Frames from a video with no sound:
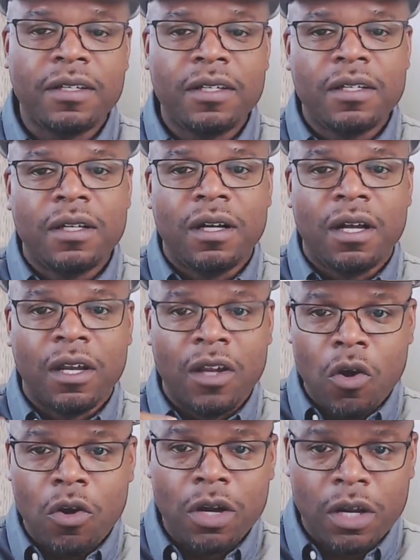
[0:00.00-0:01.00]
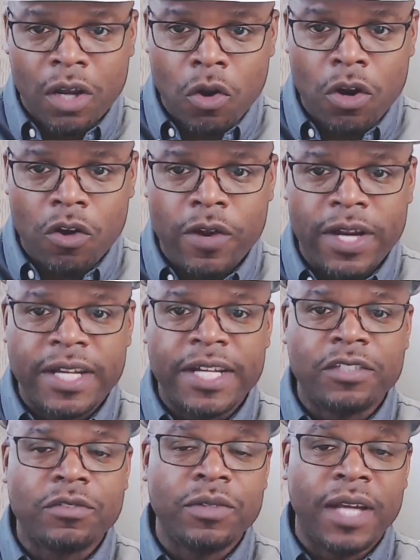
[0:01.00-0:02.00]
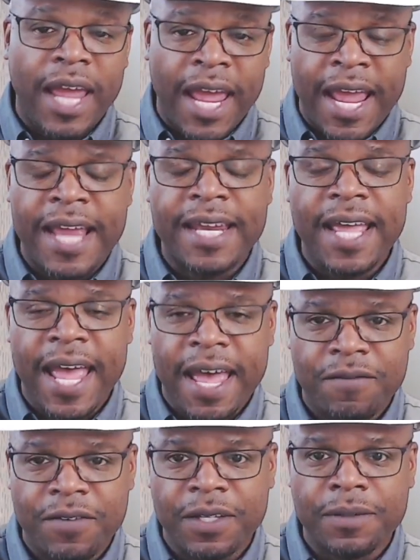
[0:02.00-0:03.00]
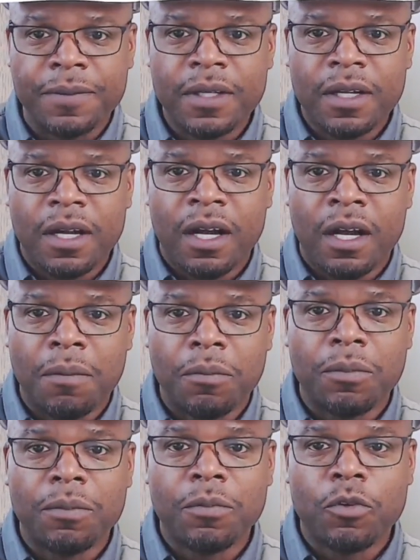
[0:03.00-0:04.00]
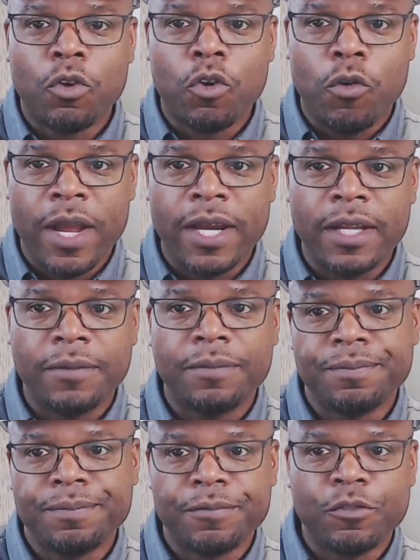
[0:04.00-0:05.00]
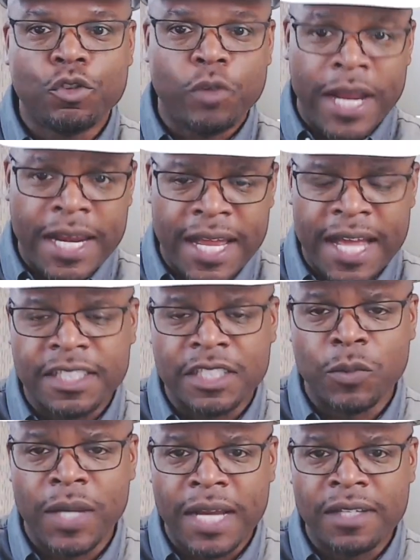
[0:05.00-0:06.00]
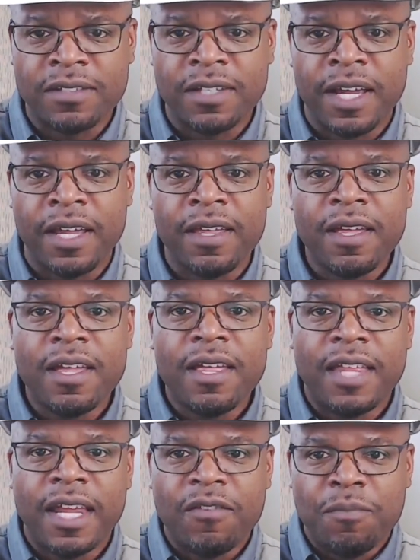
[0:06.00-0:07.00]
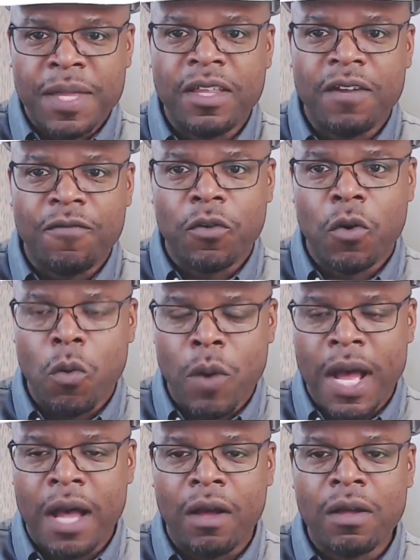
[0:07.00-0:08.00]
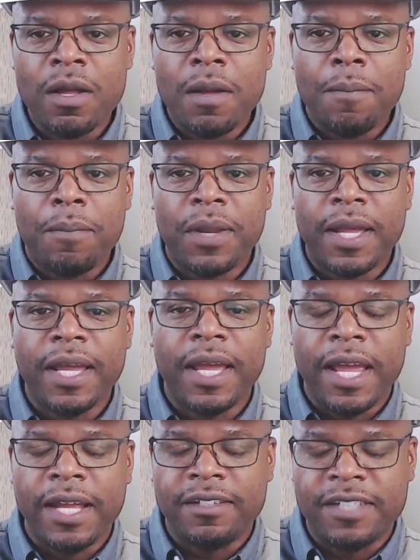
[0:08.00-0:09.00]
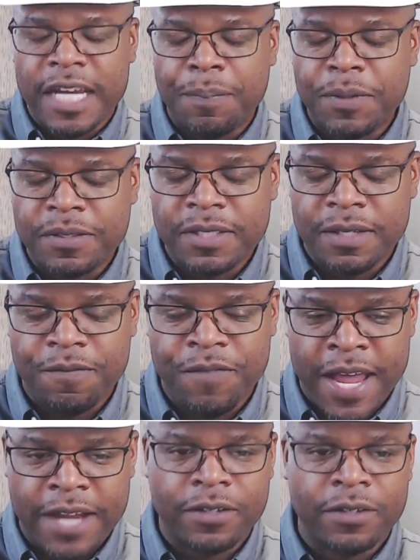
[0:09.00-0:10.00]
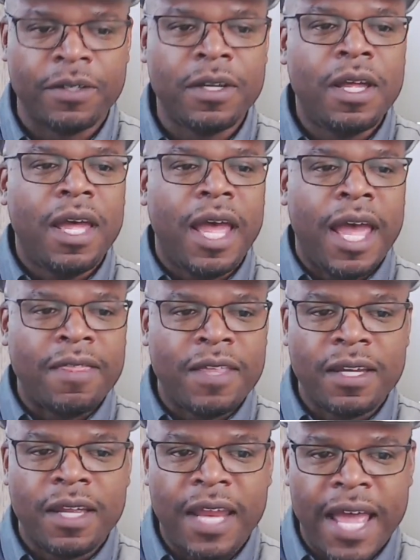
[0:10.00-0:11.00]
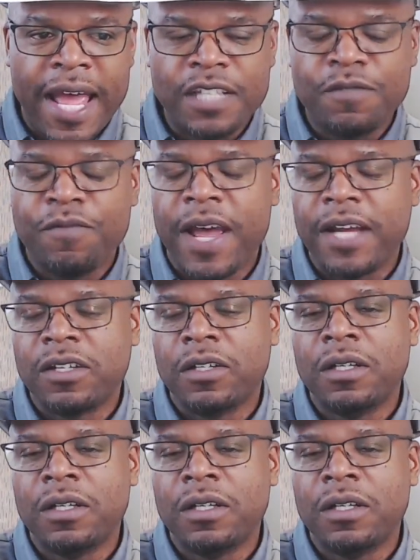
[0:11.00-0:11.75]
a longer credit history and having credit trade lines, as we like to say, that have been there for a while play a 10% factor. And then the last factor